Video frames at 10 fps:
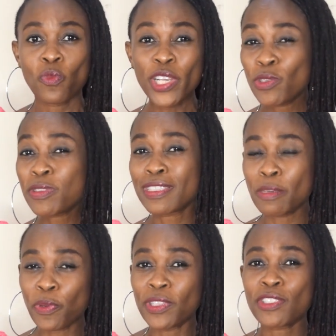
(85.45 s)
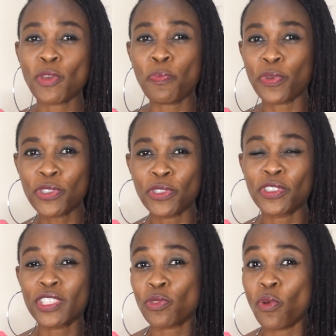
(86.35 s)
Will you sleep on this
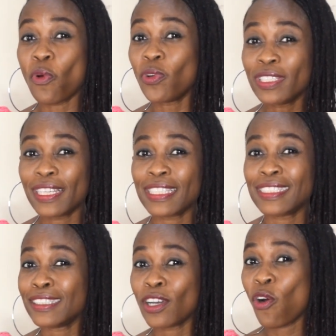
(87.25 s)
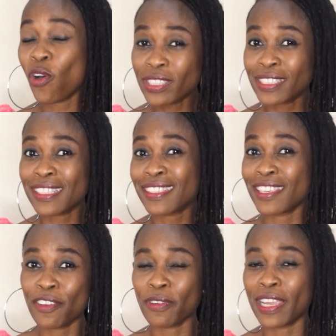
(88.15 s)
opportunity to own land in the hottest
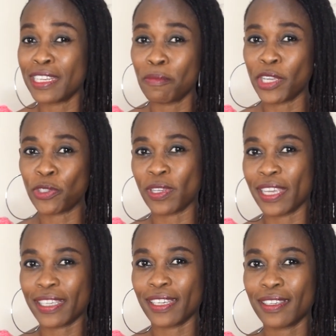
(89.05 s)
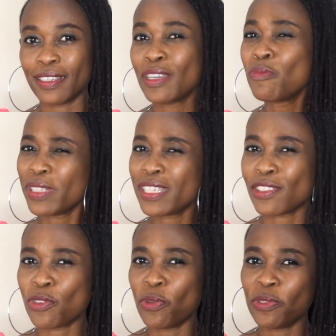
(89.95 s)
area in Ibeju Lekki?
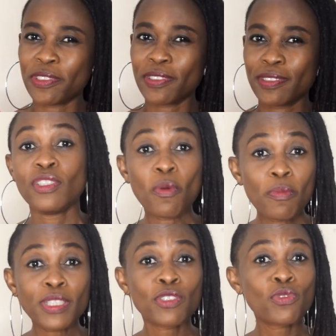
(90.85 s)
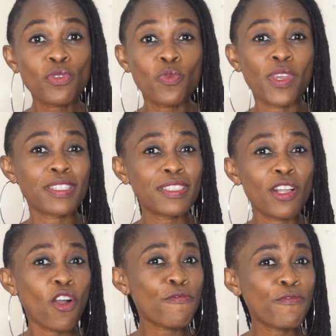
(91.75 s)
Please don't. #2, we are still
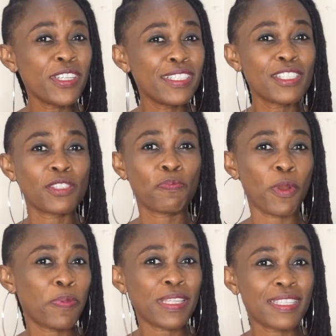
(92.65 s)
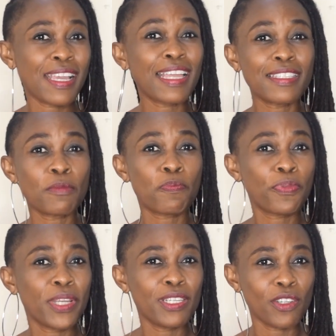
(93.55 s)
offering this property at the
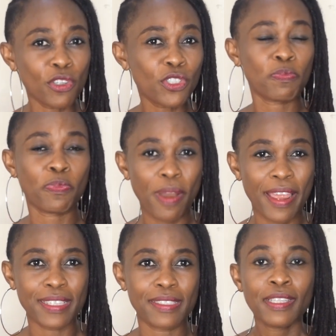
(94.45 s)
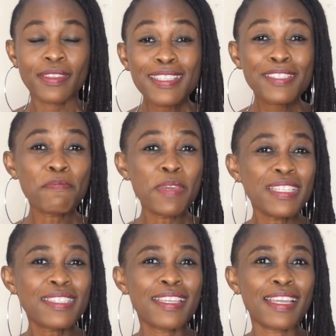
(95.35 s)
pre-launch price. This
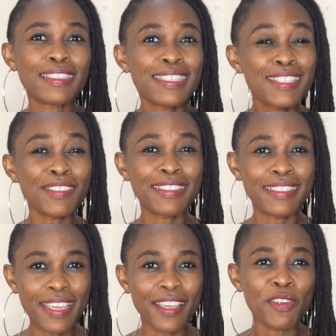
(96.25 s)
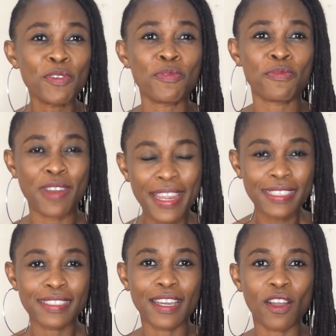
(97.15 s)
means that today,
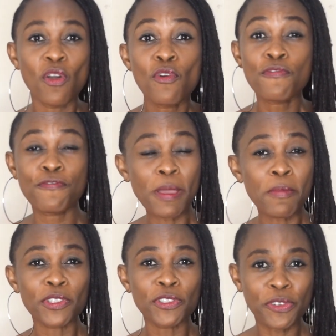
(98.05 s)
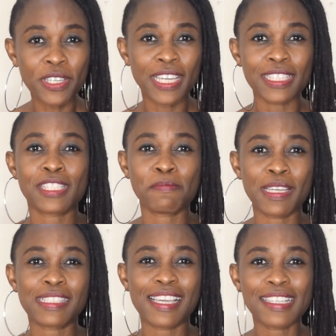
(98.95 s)
right now, Fairmont Green and
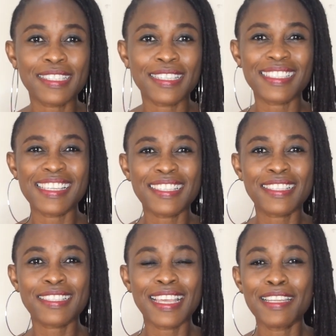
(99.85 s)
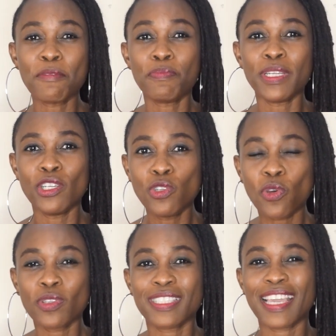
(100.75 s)
Smart Estate is selling
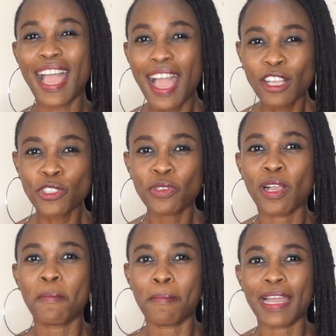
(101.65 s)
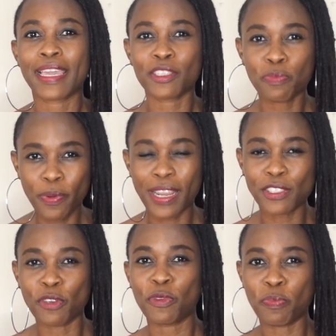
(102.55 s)
below the actual market
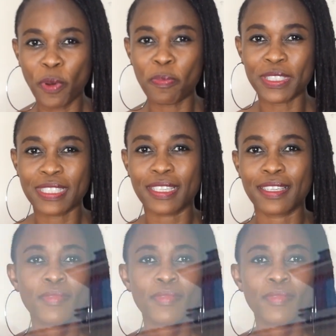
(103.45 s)
price of the property.